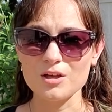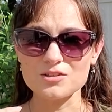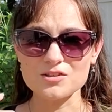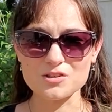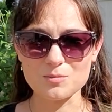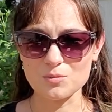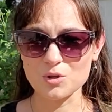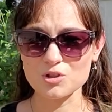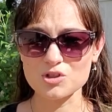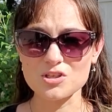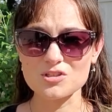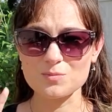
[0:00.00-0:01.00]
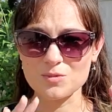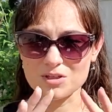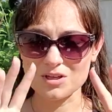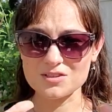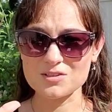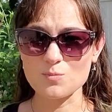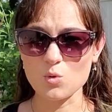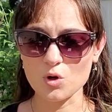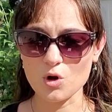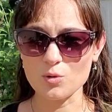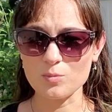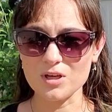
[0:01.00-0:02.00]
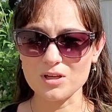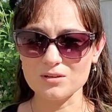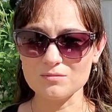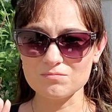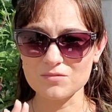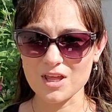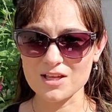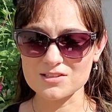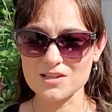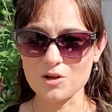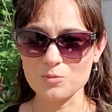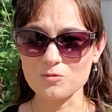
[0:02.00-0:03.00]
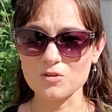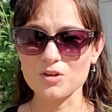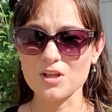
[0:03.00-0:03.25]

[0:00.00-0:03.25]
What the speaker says: some perches, but it's more open, that's helpful.